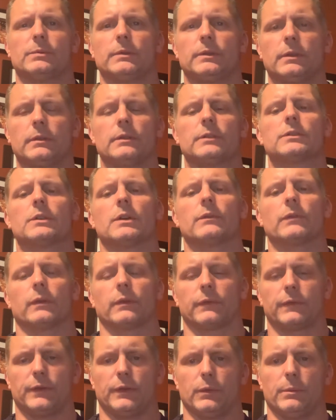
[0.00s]
We do this over a
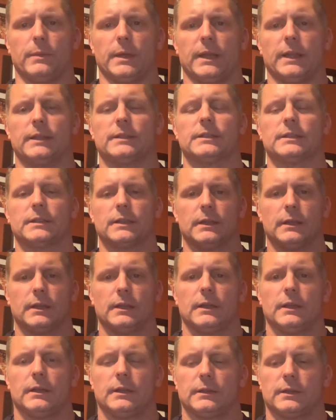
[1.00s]
few minutes
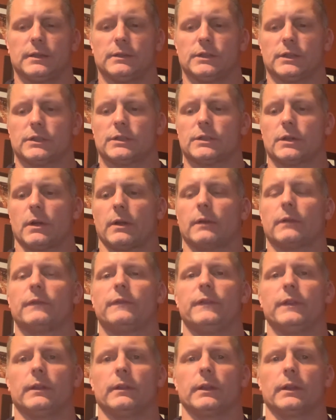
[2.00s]
to just start
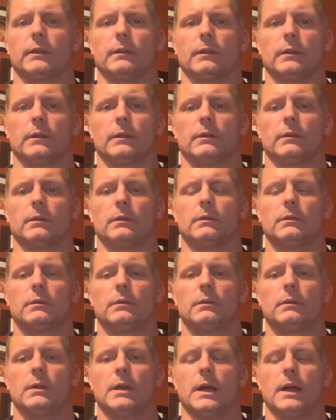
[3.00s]
feeling a little
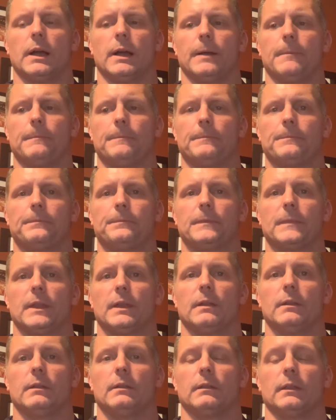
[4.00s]

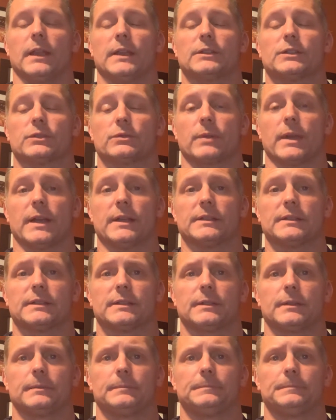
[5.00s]
less stressed.